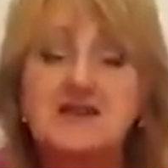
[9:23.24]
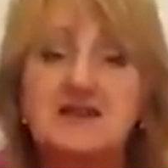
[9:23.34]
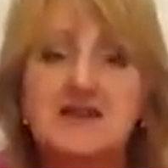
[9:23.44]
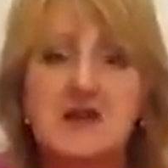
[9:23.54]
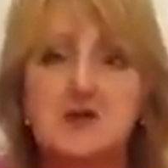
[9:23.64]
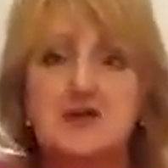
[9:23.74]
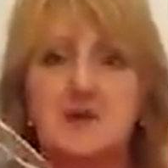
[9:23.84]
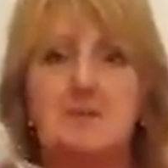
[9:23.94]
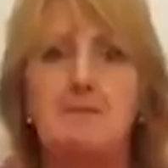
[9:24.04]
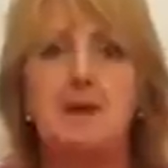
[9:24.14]
Just
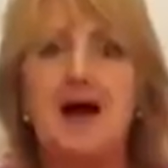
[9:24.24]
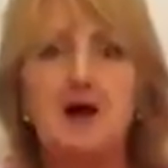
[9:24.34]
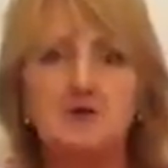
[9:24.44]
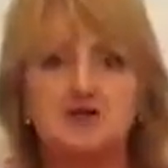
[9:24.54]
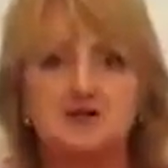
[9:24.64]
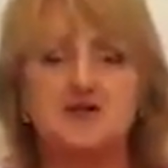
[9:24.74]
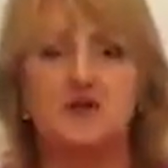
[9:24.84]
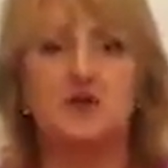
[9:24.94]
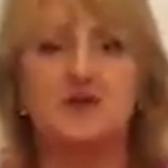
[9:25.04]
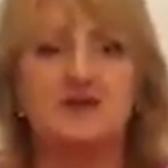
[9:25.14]
as he was
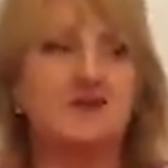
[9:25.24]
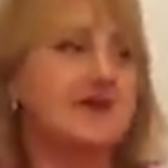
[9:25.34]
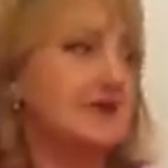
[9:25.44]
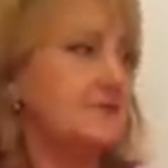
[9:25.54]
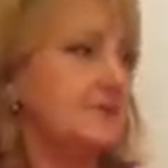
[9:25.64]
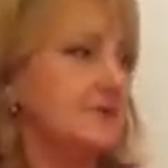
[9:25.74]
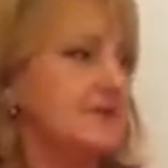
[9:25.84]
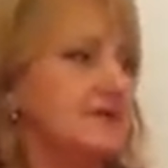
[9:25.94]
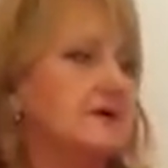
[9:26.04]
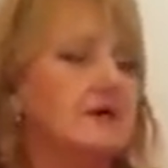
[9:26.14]
about to fall
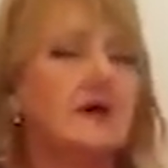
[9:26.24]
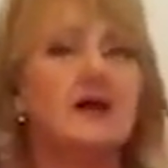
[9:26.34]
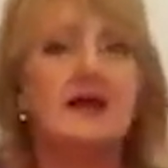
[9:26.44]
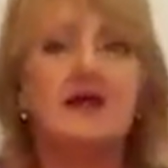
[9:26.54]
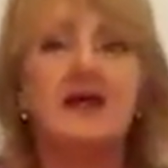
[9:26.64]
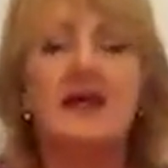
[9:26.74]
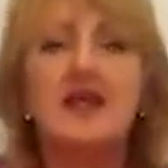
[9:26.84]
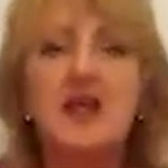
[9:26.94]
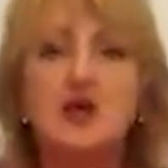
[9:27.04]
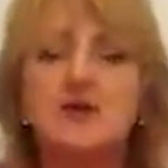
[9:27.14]
asleep,
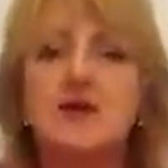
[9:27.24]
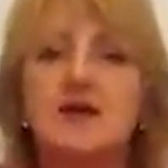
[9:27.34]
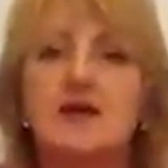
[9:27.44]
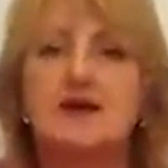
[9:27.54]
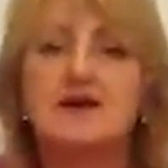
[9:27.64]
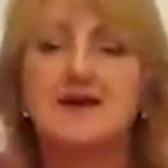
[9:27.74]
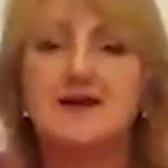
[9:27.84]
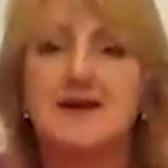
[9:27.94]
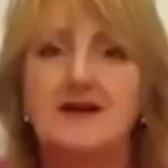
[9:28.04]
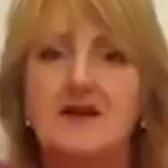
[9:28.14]
he could
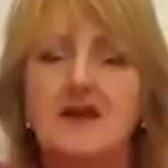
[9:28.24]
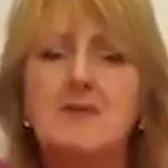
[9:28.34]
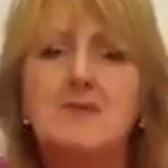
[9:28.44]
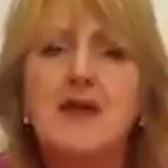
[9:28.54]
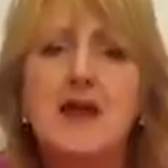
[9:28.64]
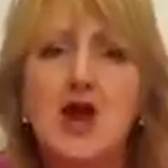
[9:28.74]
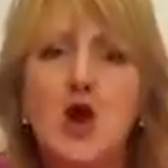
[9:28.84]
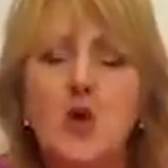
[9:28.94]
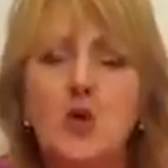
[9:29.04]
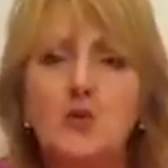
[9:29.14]
hear
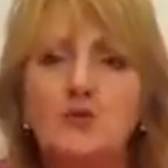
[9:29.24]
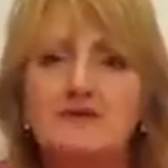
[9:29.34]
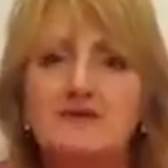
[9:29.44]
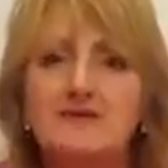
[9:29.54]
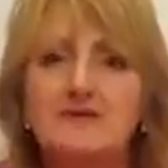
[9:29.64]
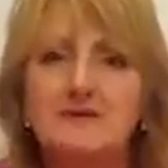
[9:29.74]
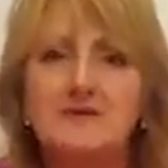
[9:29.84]
meow,